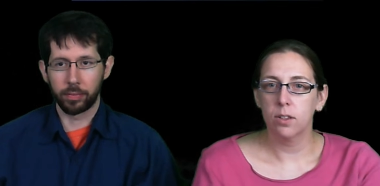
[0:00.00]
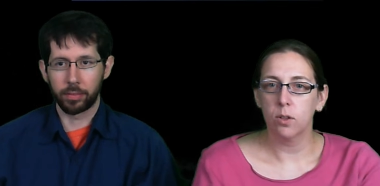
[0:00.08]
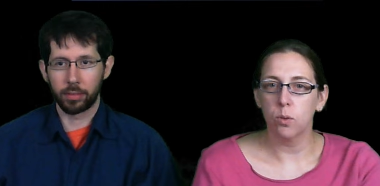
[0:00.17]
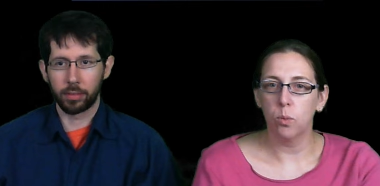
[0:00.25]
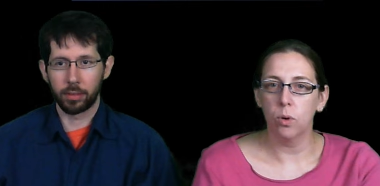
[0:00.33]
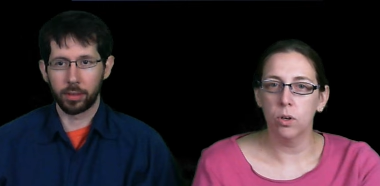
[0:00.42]

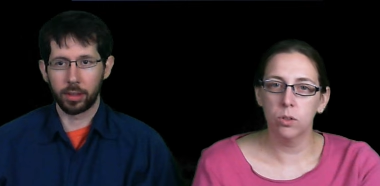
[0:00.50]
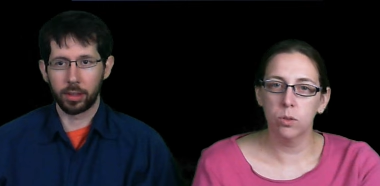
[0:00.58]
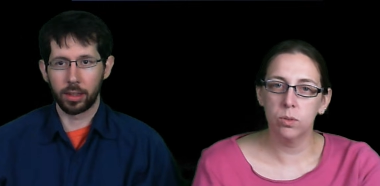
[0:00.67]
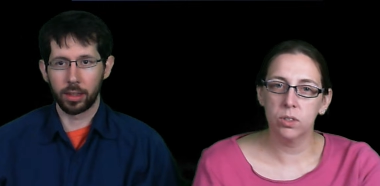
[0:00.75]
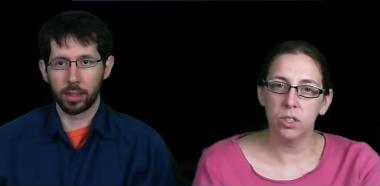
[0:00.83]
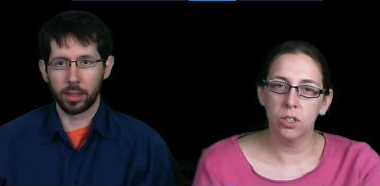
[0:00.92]
Speaker 1: The world
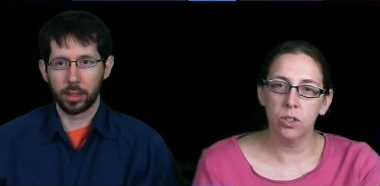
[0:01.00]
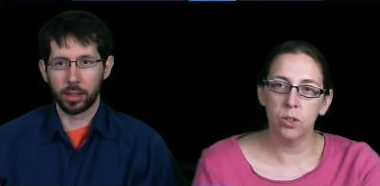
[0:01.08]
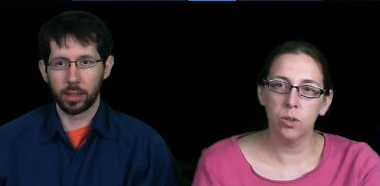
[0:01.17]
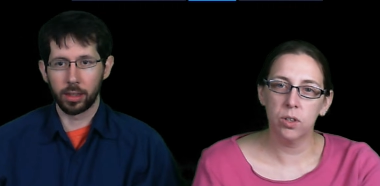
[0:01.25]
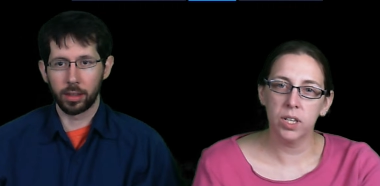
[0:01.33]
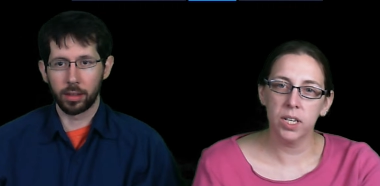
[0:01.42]
was new,
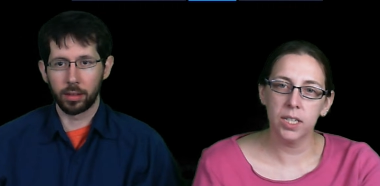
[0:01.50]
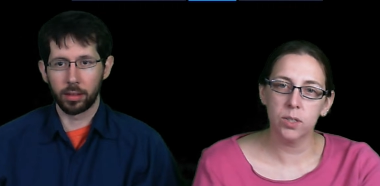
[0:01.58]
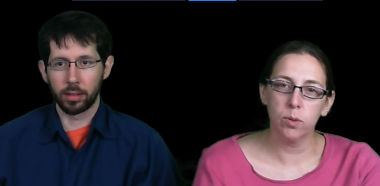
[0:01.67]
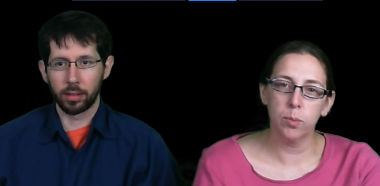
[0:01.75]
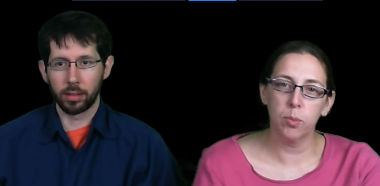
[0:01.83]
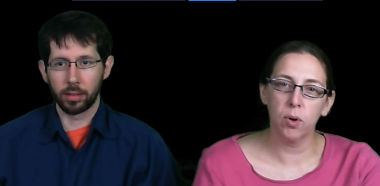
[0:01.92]
things
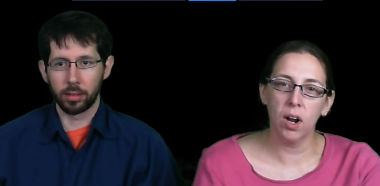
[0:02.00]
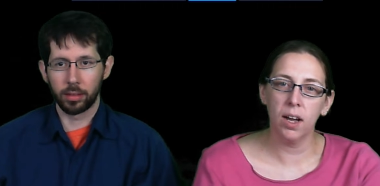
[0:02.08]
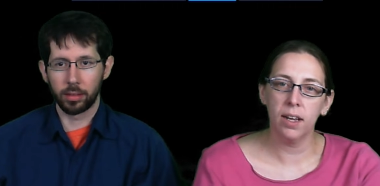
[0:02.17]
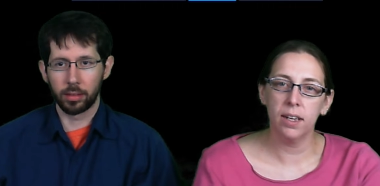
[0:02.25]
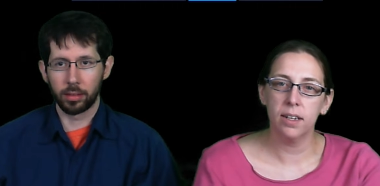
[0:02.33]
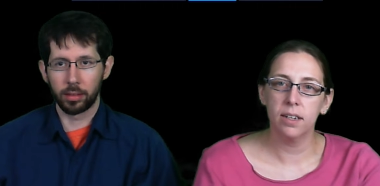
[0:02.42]
were
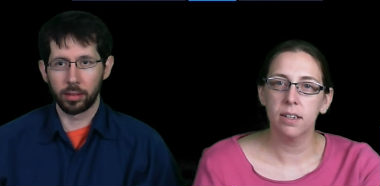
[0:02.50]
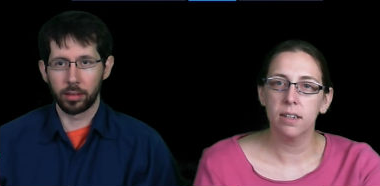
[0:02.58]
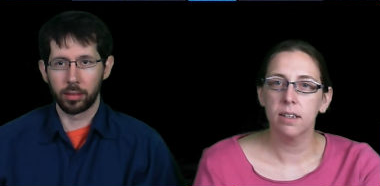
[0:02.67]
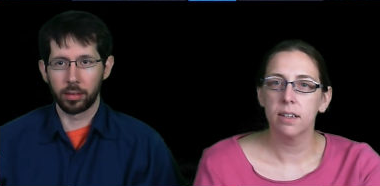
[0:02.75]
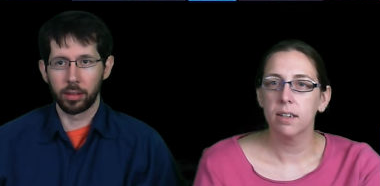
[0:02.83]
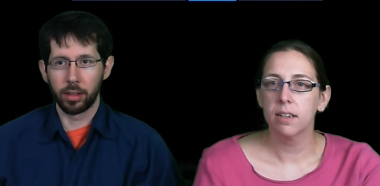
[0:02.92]
bright.
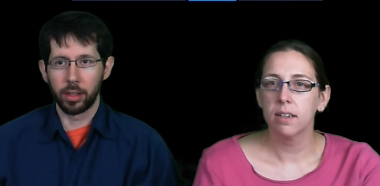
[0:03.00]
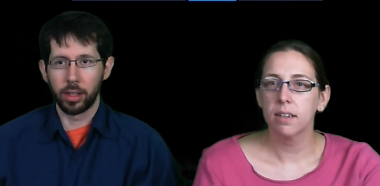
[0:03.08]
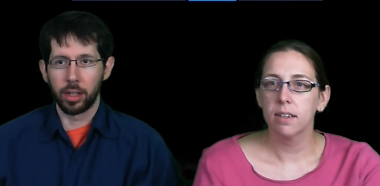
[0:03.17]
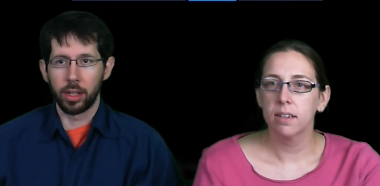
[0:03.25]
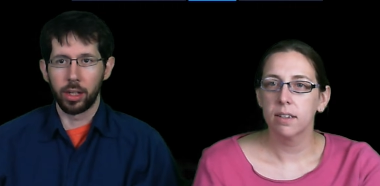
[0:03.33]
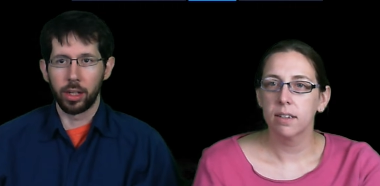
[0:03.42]

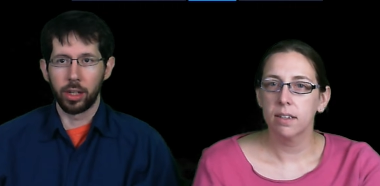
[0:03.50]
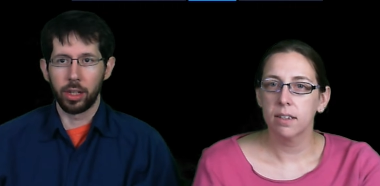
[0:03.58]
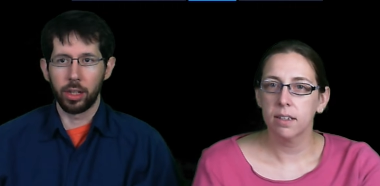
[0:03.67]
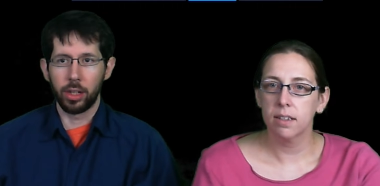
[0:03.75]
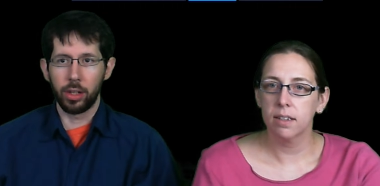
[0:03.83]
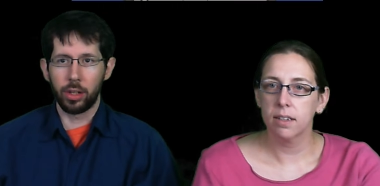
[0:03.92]

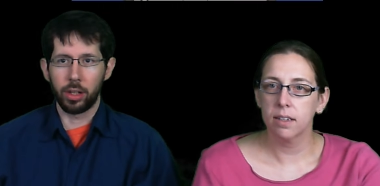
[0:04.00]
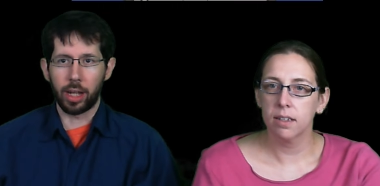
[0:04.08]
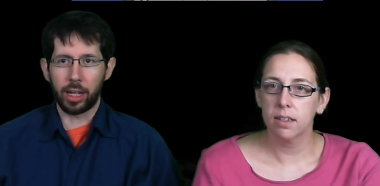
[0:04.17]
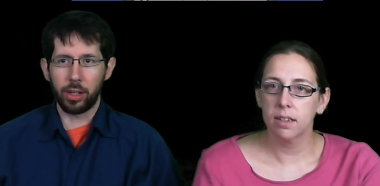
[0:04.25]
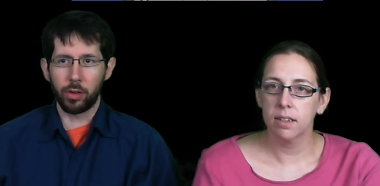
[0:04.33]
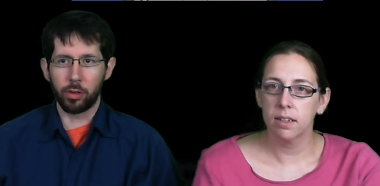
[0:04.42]
Speaker 2: You,
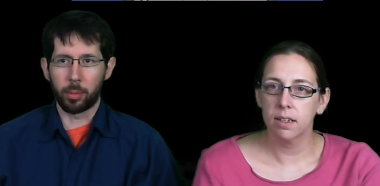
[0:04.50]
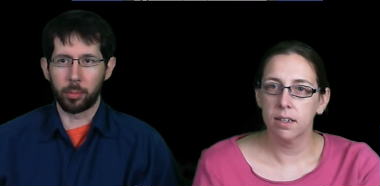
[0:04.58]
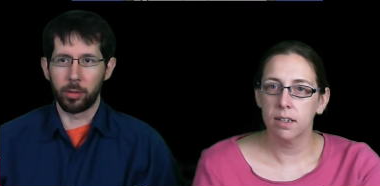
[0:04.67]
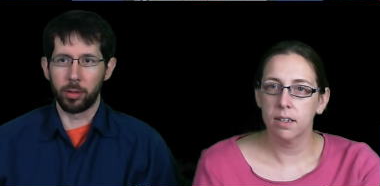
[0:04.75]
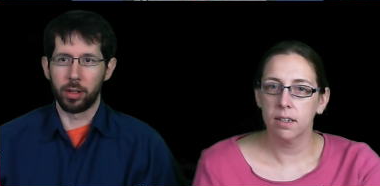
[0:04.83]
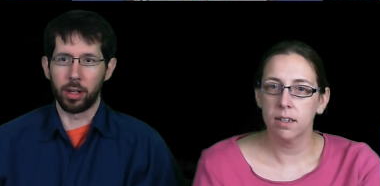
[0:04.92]
you don't
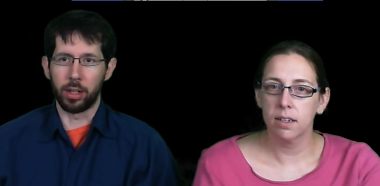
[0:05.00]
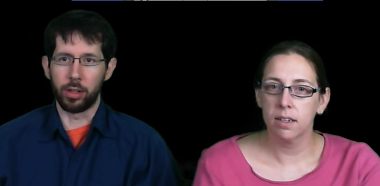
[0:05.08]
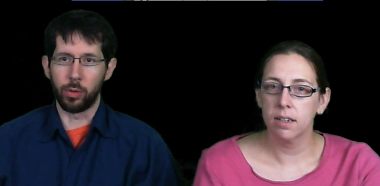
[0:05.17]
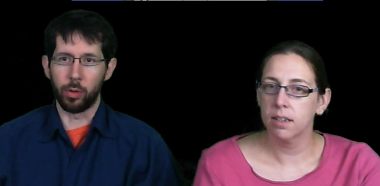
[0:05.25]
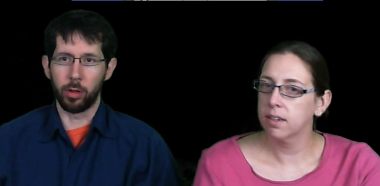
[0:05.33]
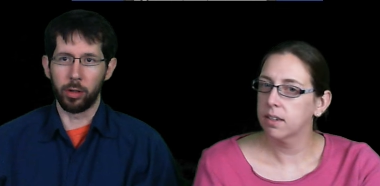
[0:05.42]
remember a
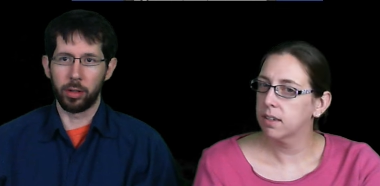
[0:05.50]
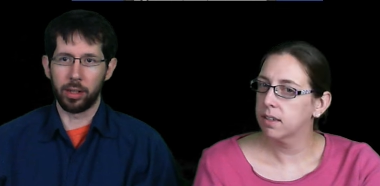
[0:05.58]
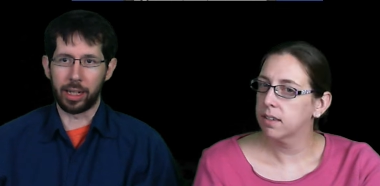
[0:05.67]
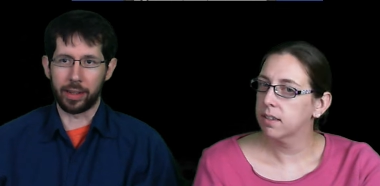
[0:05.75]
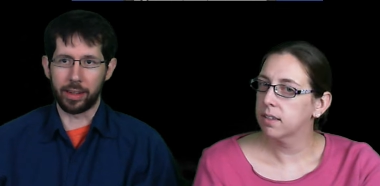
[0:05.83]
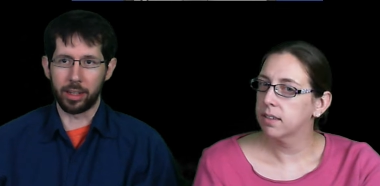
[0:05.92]
door
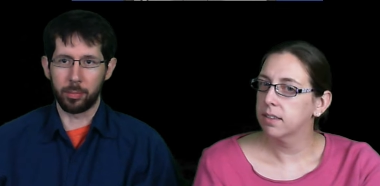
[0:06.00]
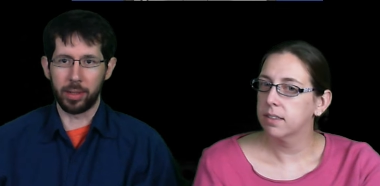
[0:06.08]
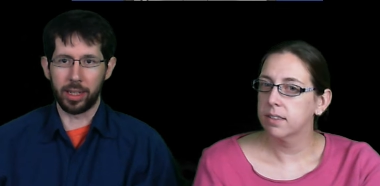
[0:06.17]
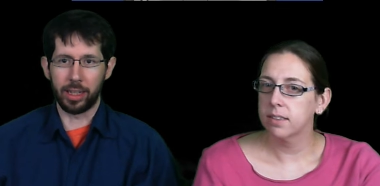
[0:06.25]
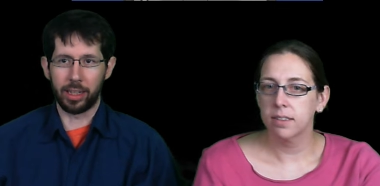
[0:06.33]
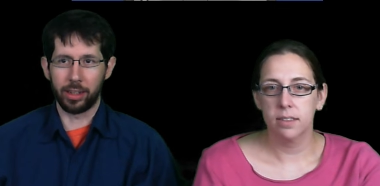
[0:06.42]
like this
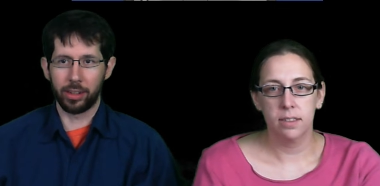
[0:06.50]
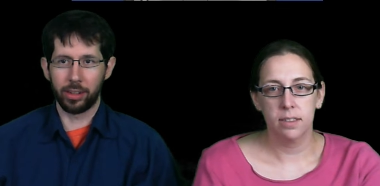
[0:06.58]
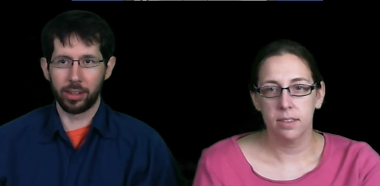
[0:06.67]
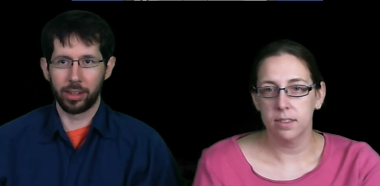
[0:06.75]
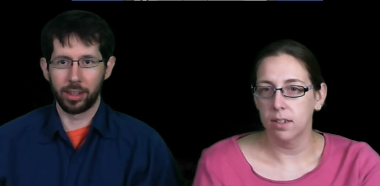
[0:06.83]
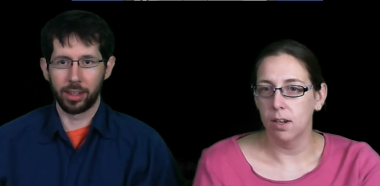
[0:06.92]
being here?
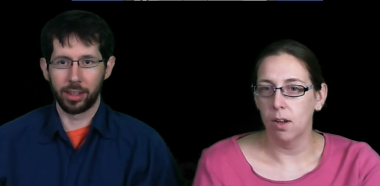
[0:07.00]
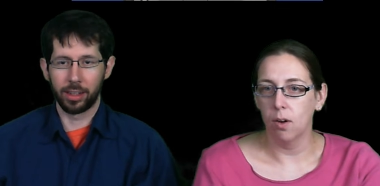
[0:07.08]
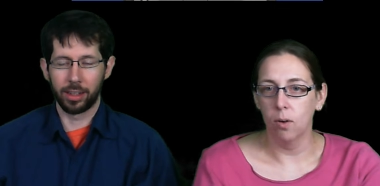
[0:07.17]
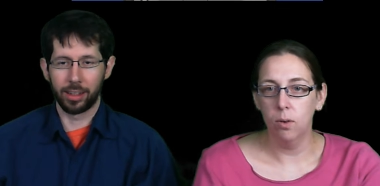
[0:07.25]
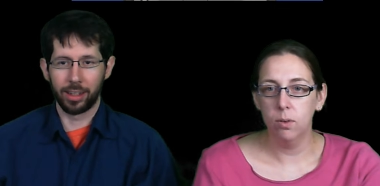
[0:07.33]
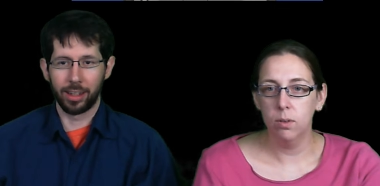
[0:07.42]

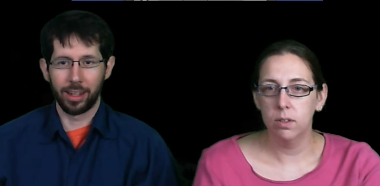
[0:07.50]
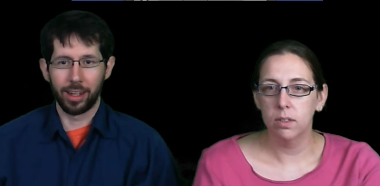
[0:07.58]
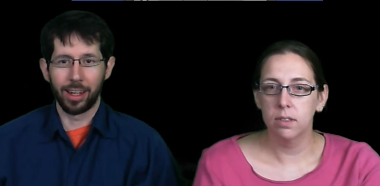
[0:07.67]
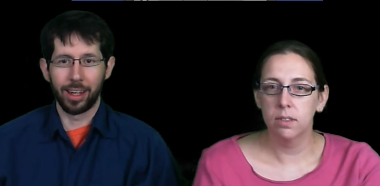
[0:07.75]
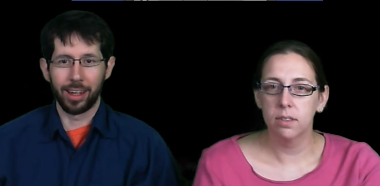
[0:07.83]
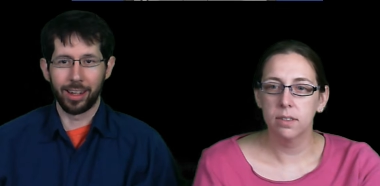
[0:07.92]
No.
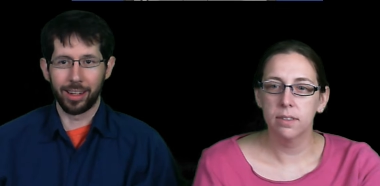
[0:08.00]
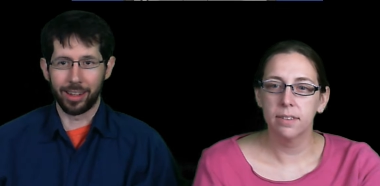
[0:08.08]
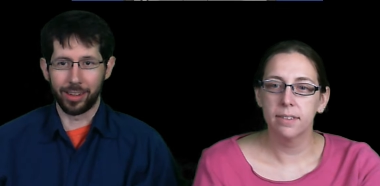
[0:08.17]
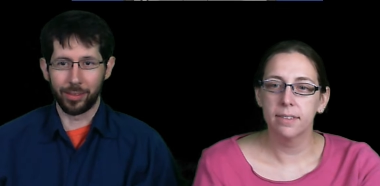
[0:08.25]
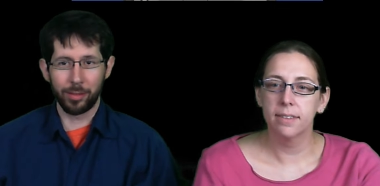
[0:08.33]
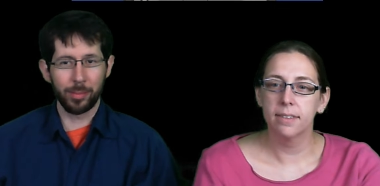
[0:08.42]

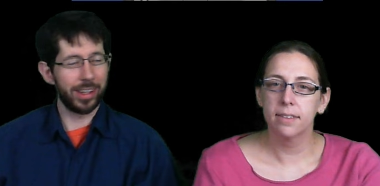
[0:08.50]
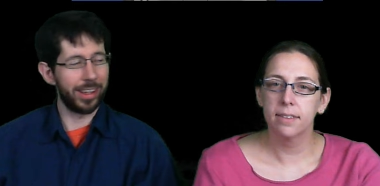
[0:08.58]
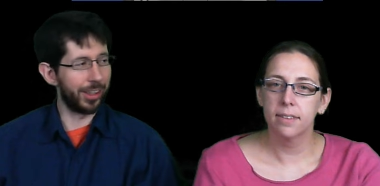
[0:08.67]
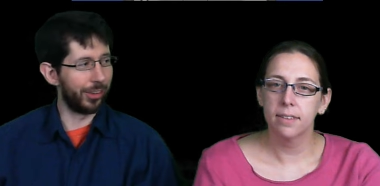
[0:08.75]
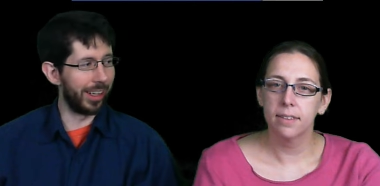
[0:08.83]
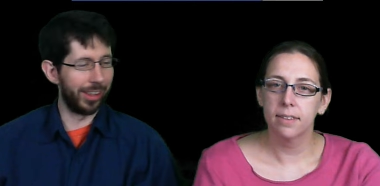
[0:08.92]
We've been to the
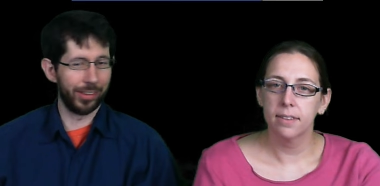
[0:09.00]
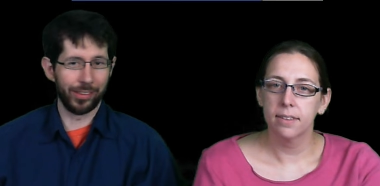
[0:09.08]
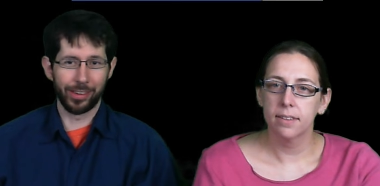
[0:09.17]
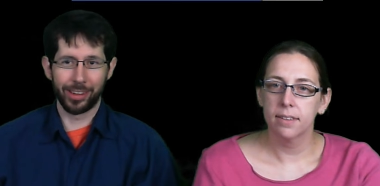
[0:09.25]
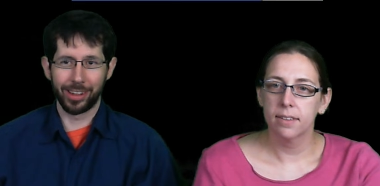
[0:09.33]
Great Door.